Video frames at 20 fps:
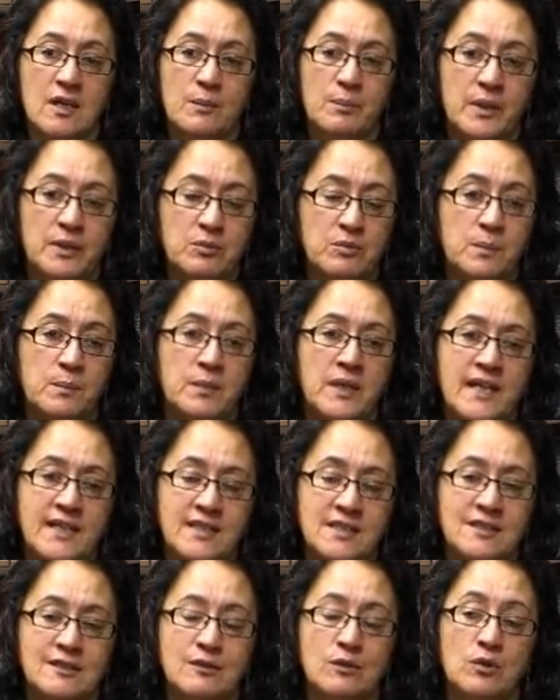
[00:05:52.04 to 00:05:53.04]
but
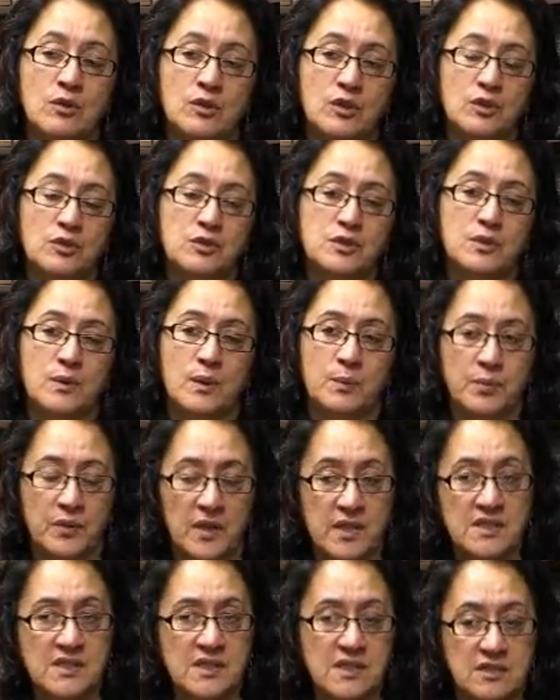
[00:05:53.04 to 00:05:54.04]
replace it, or look to a
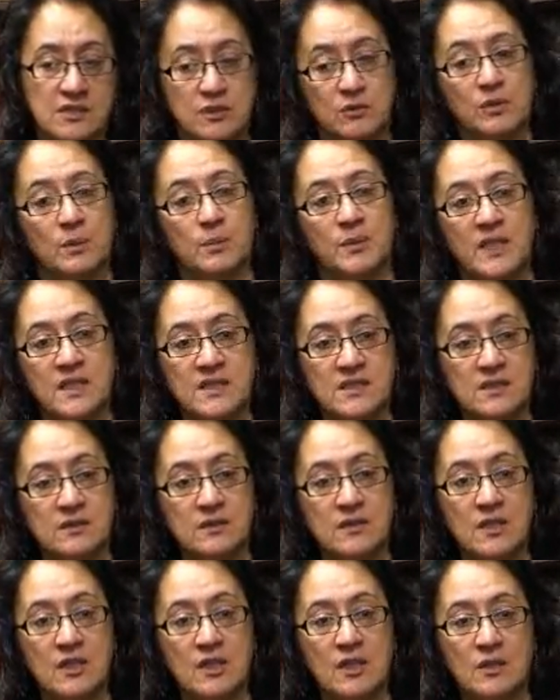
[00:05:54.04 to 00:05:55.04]
process to replace it,
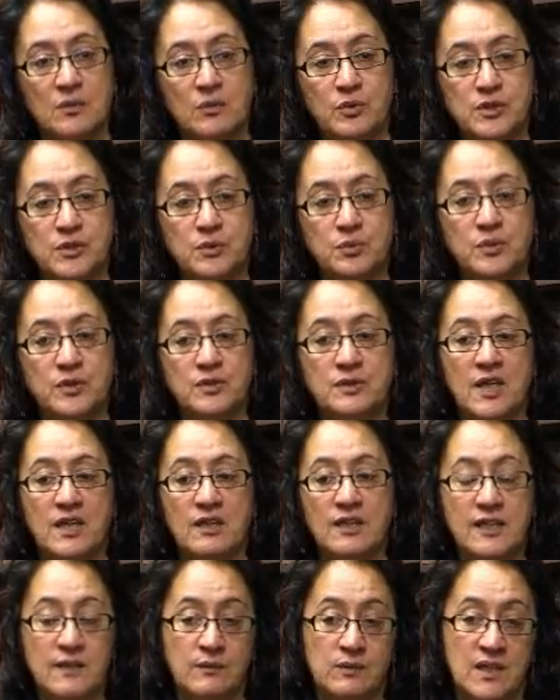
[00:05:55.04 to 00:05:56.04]
which would
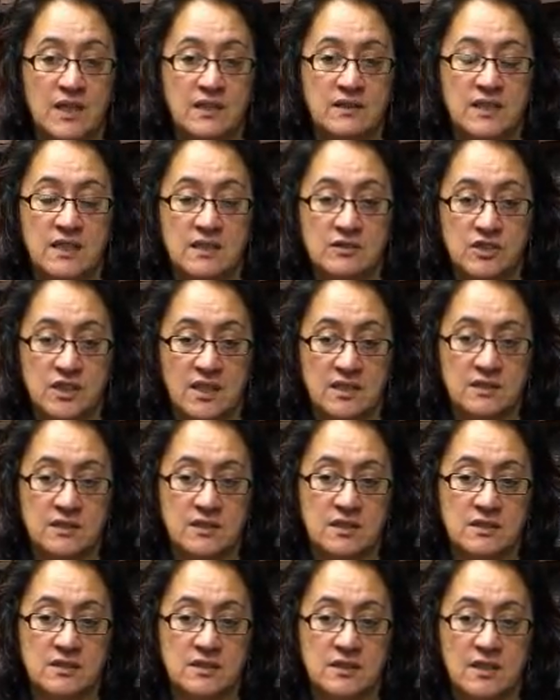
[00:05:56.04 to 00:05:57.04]
alleviate the
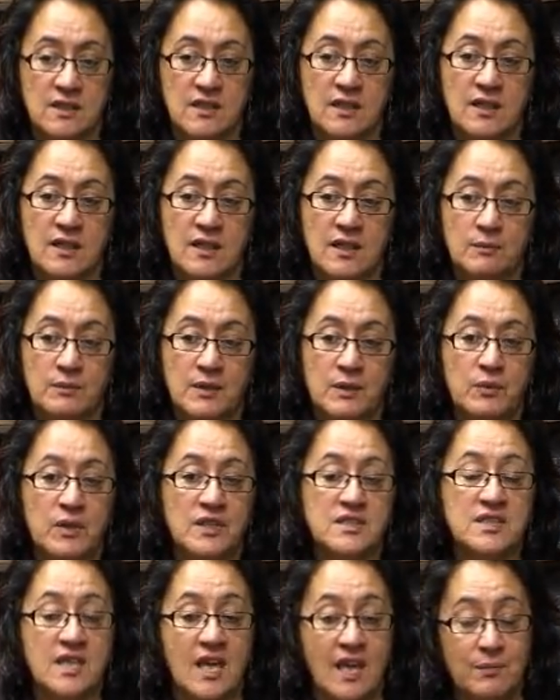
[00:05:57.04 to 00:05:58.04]
injustice. But
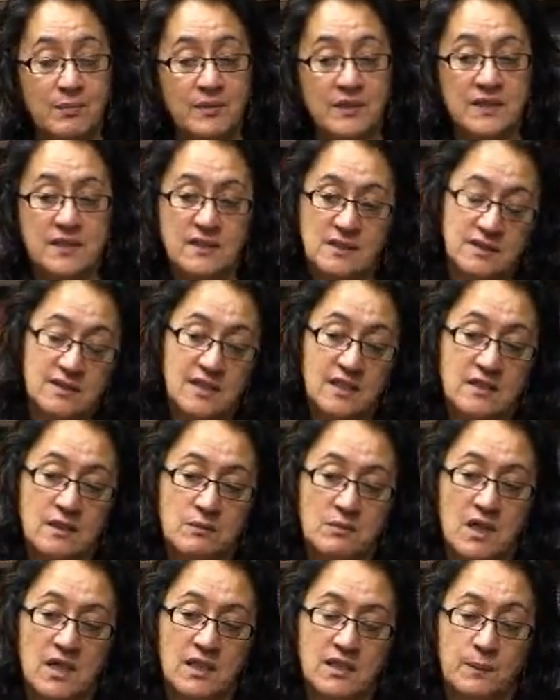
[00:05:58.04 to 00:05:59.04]
what's happened is that the
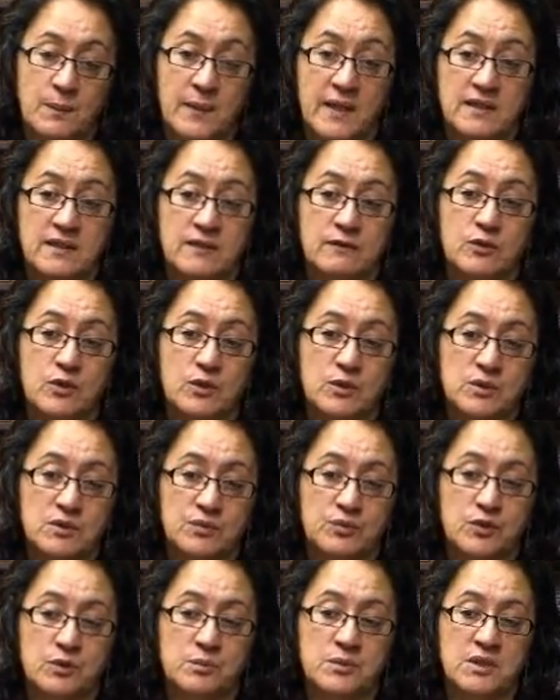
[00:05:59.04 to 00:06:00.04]
Māori Party, of course,
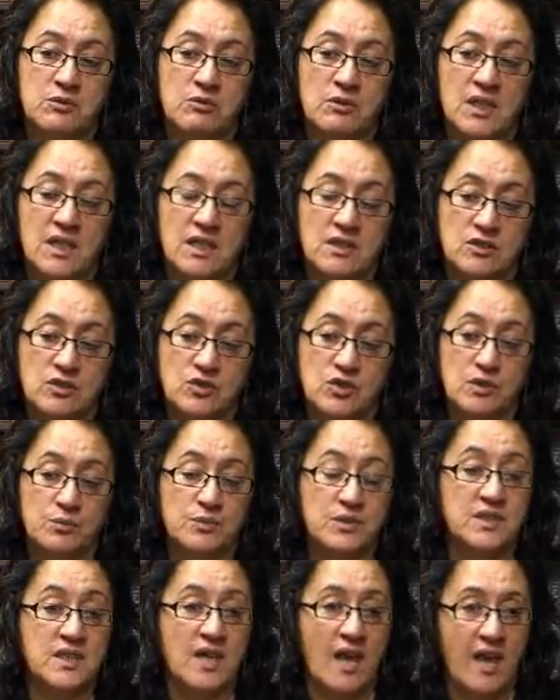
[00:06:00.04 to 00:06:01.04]
formed a relationship with the